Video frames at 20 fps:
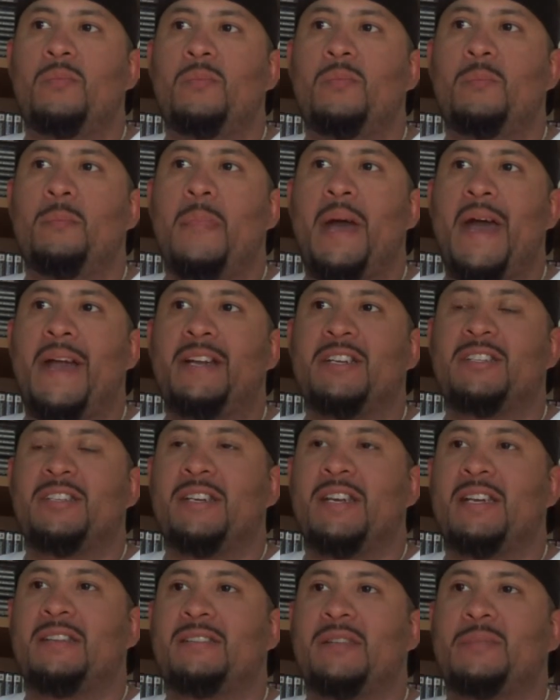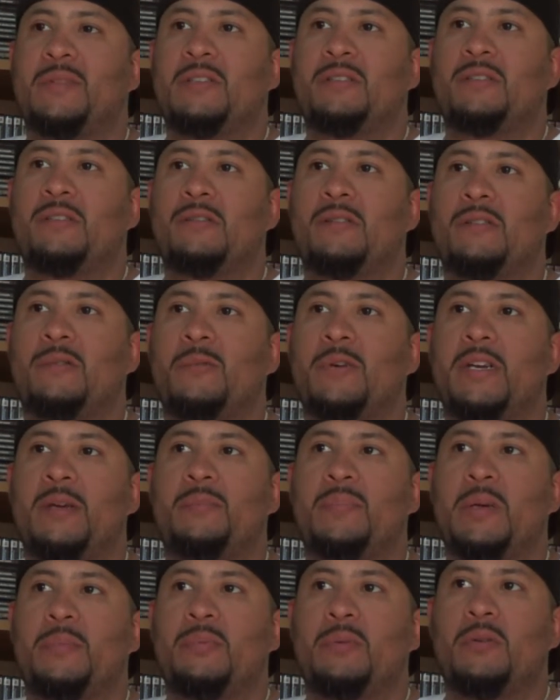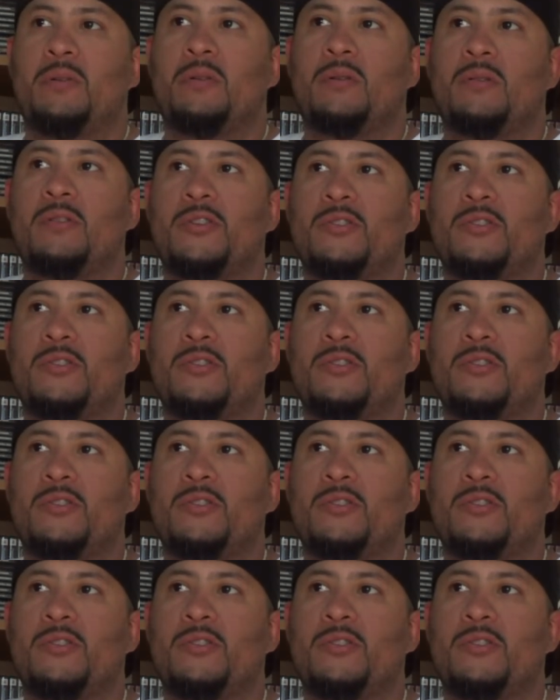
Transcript: manage to get something during the week, people are